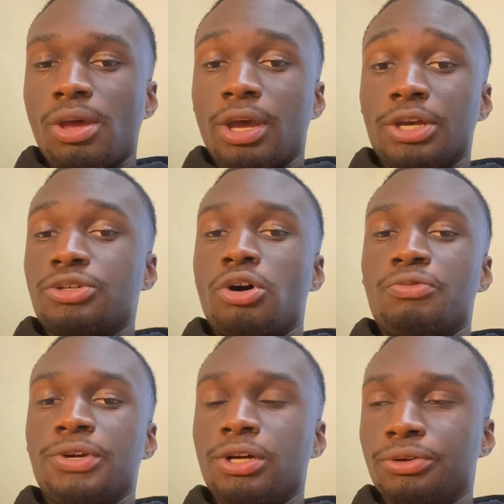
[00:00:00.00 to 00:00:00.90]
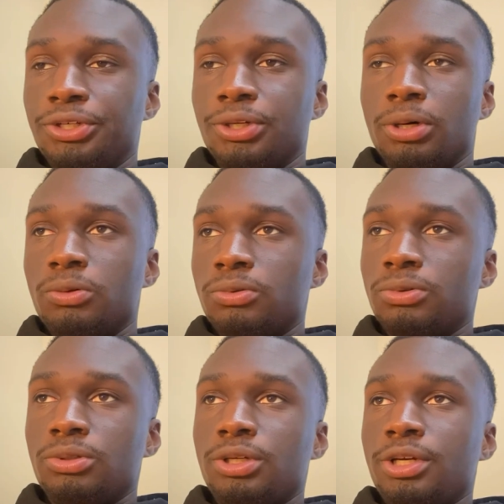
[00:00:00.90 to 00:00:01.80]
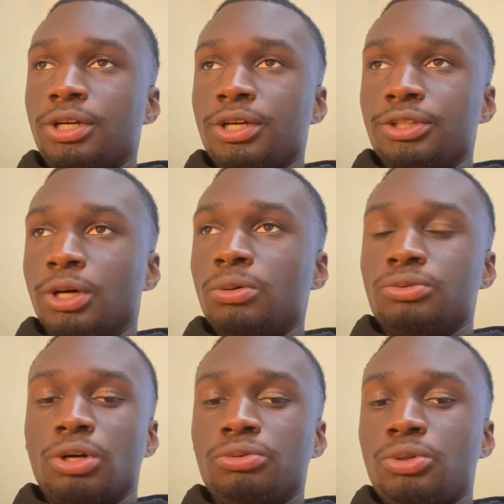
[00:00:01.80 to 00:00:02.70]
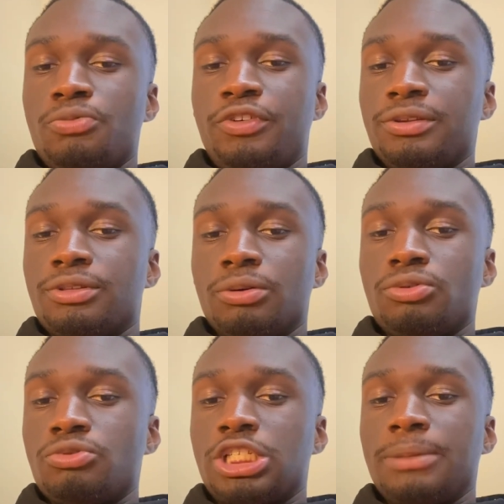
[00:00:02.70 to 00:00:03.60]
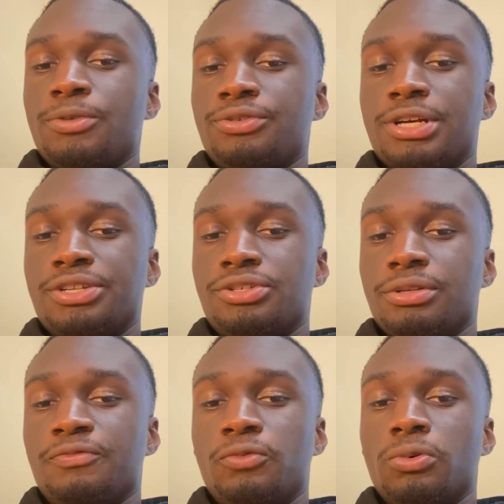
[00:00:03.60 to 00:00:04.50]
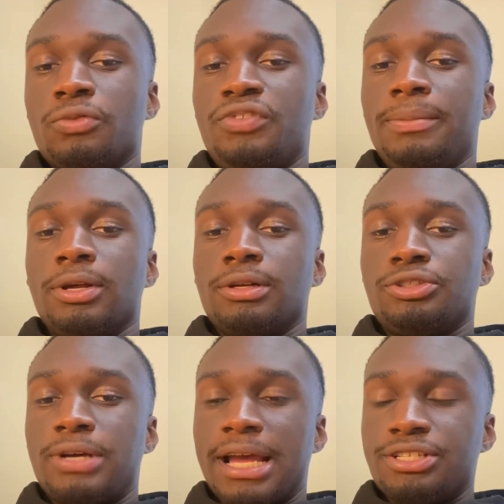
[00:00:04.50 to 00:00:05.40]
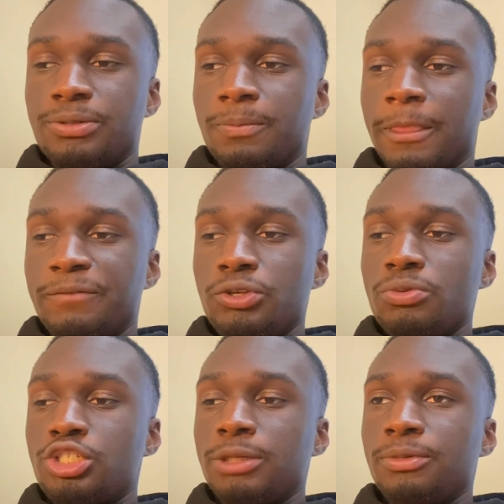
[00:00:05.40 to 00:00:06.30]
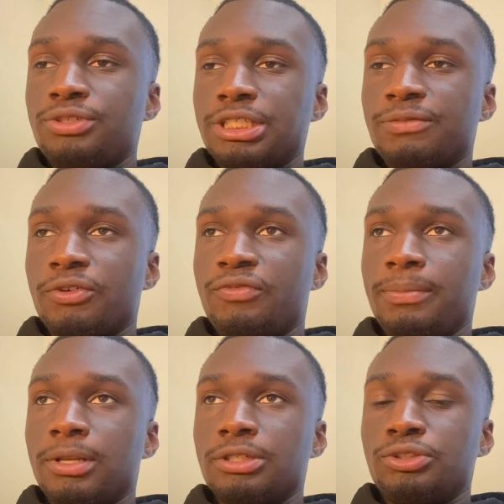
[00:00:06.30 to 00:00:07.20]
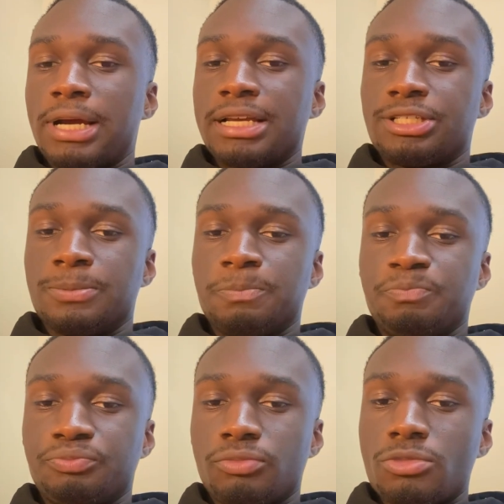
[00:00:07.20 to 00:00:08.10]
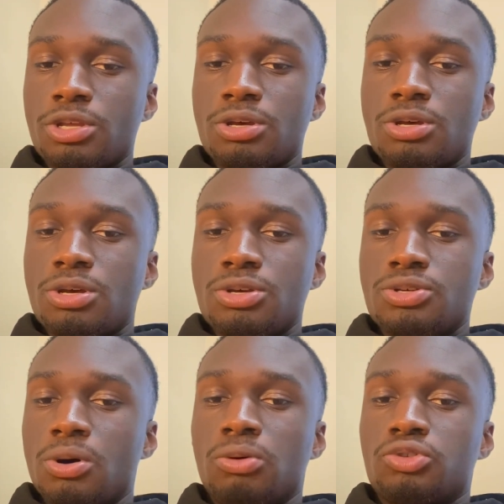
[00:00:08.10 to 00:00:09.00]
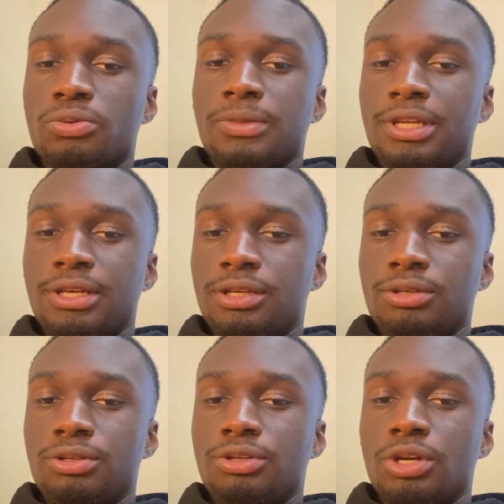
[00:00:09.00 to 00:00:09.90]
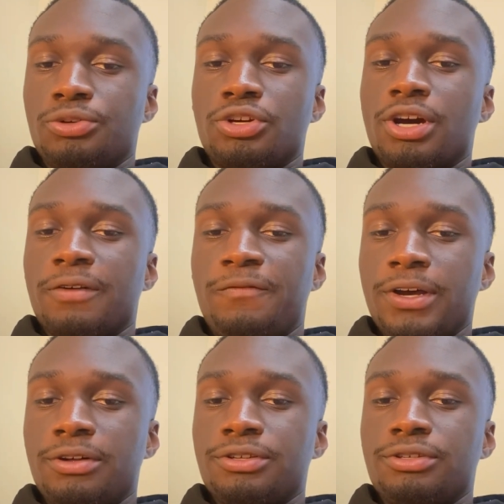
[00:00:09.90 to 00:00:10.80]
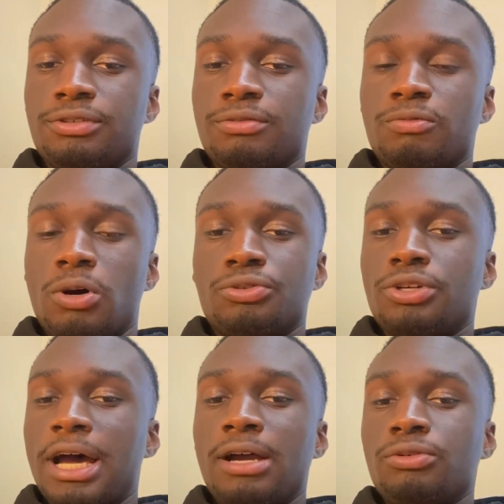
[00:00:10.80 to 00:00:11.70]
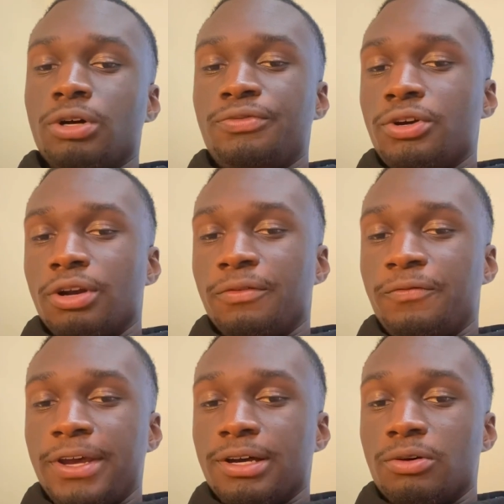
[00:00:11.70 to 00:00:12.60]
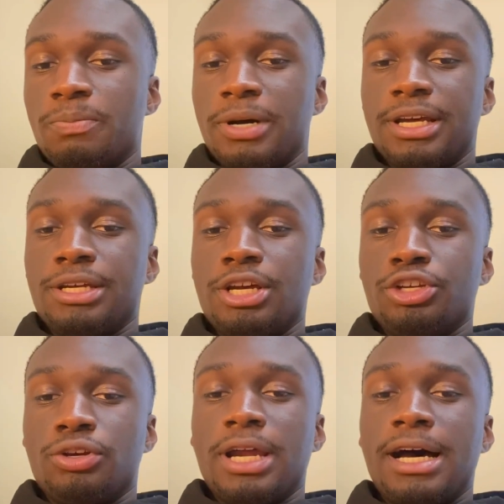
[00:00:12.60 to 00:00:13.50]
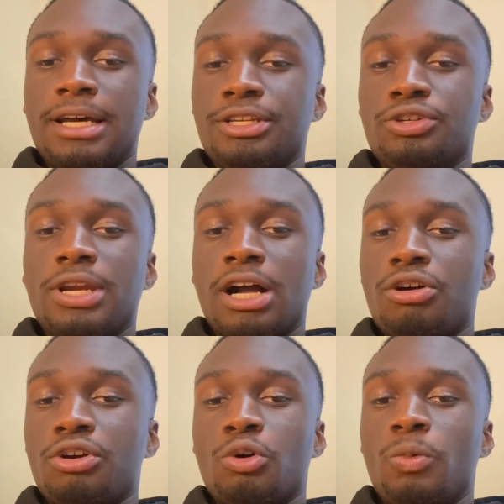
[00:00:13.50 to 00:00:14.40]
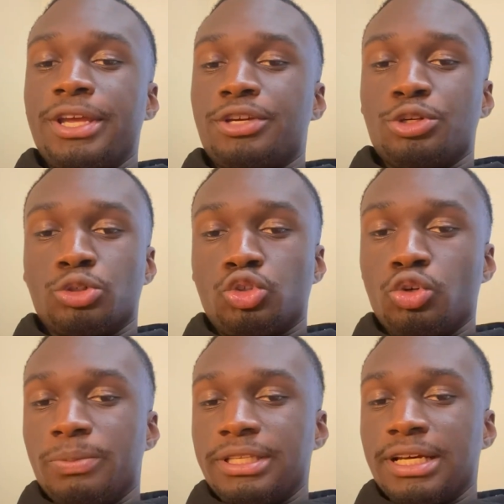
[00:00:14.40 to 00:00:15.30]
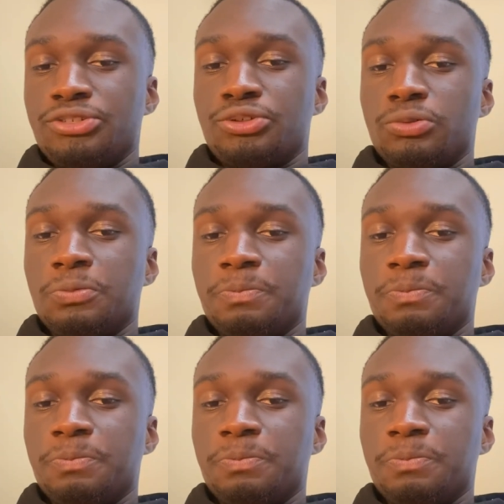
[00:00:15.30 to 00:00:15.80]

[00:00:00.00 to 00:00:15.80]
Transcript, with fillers: it's all real, you know. Don't don't do don't do semen retention for female attraction. If you do semen retention for female attraction, you're ultimately, you know, you're gonna fail well, I don't know if you're going to fail, but you're not you're not going to awaken your true potential.